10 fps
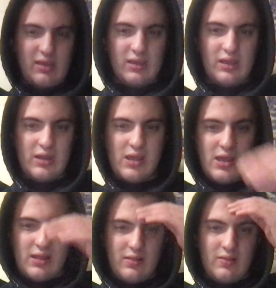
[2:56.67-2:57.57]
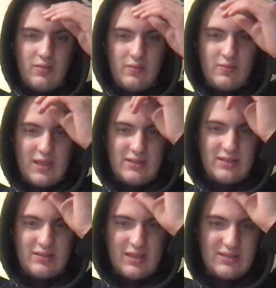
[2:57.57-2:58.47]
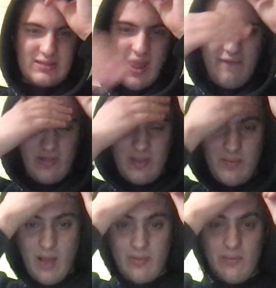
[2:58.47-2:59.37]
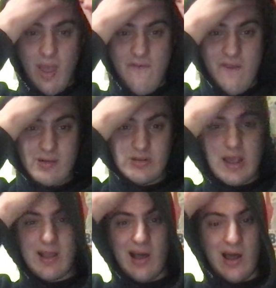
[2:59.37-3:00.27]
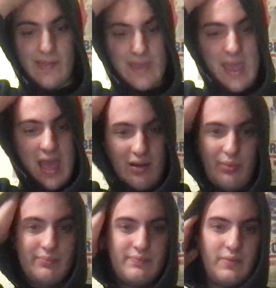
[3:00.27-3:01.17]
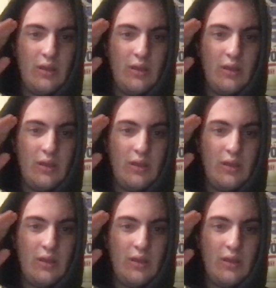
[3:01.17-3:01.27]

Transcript: And this is definitely probably my favorite track on the album.